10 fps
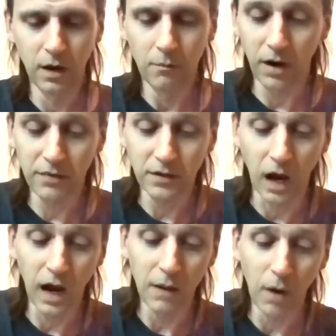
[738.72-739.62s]
By the
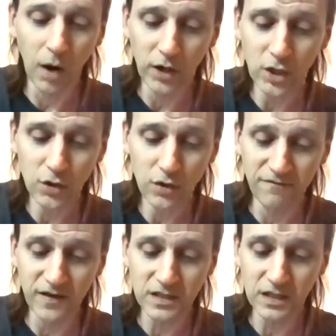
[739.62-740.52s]
time I reached the
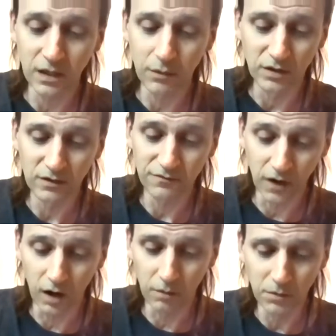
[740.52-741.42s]
Fitzgibbons
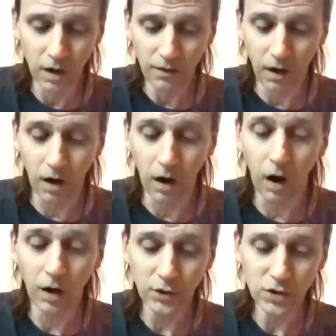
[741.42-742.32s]
farm, the
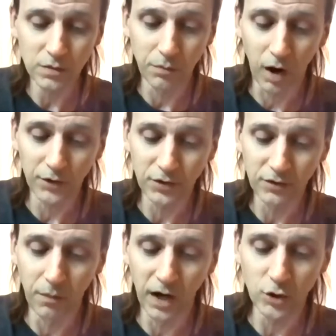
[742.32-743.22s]
hardest part
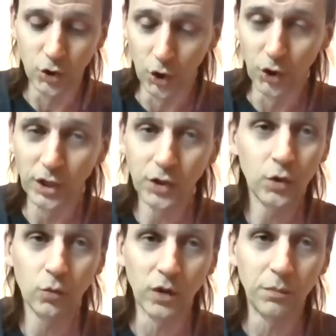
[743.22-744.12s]
of my
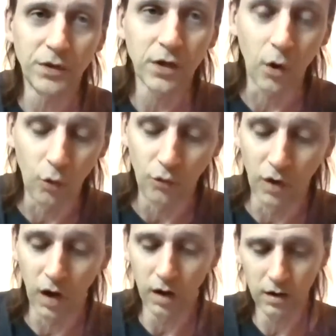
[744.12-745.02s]
journey would be over.